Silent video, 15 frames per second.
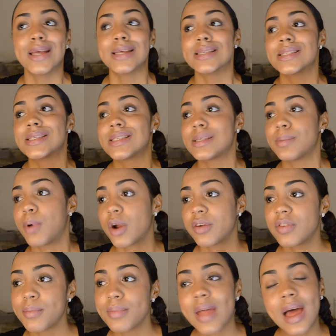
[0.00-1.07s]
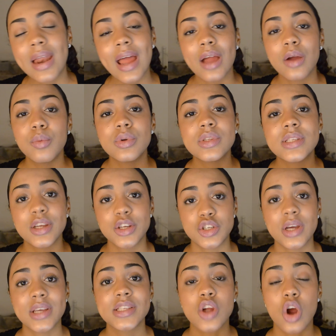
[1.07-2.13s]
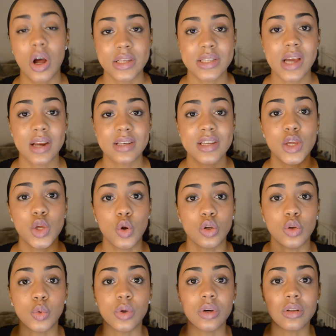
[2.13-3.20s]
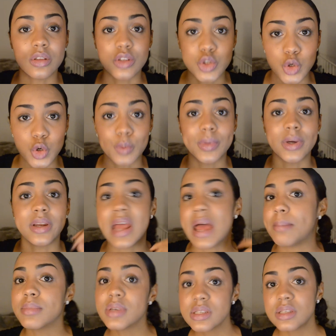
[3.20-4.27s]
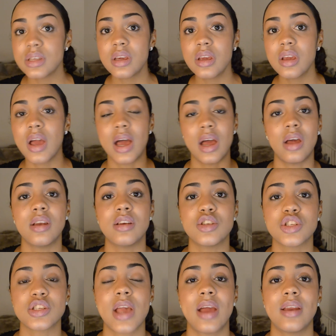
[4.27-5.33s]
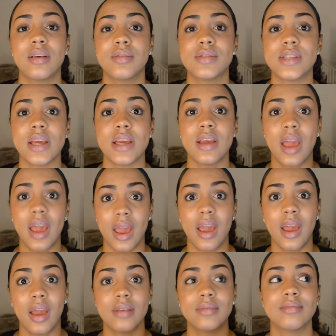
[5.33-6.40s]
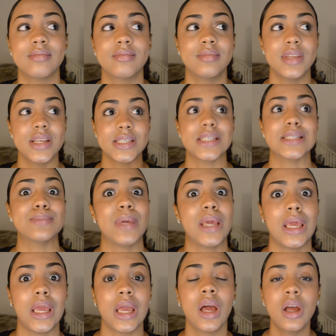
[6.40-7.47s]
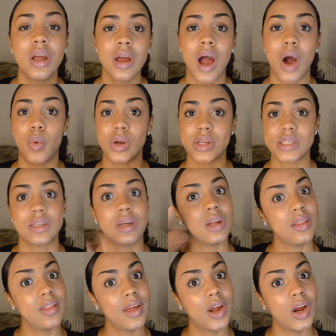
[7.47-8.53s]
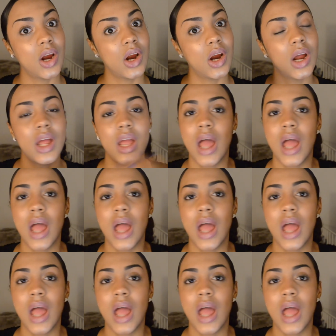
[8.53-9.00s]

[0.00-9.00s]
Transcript: So apart from that, I would suggest contacting your local German embassy and just kind of saying, hey, this is me, I want to study there.